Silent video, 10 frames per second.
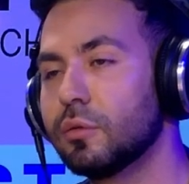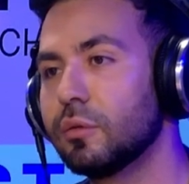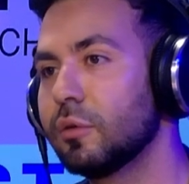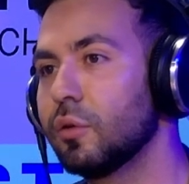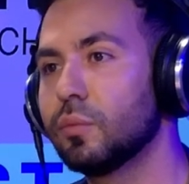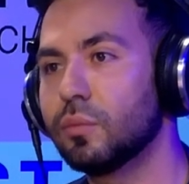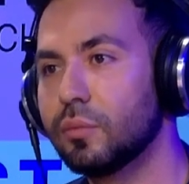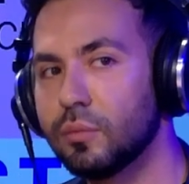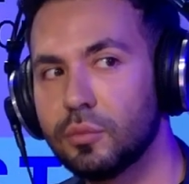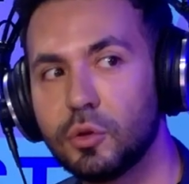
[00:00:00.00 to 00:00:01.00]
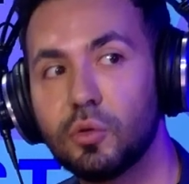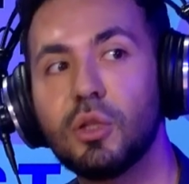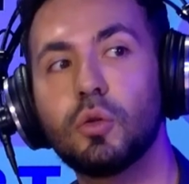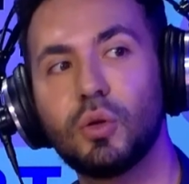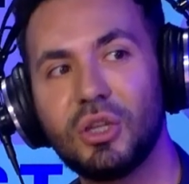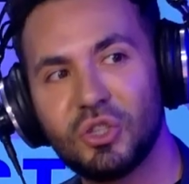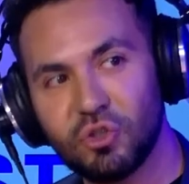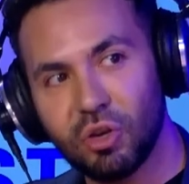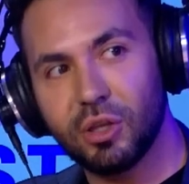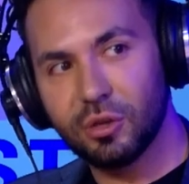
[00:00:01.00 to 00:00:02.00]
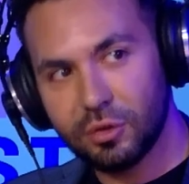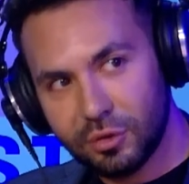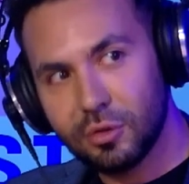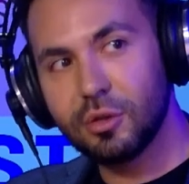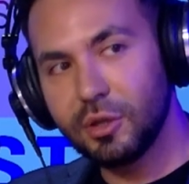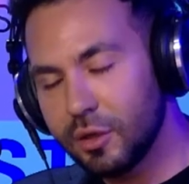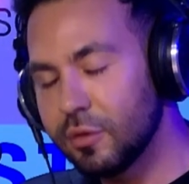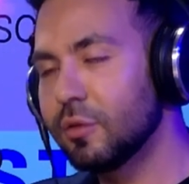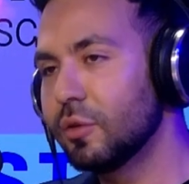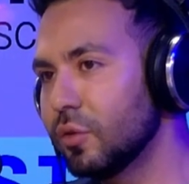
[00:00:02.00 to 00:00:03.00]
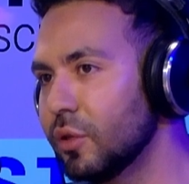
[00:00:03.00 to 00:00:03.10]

I think it's really healthy. You need to enjoy approach. Yeah, definitely. You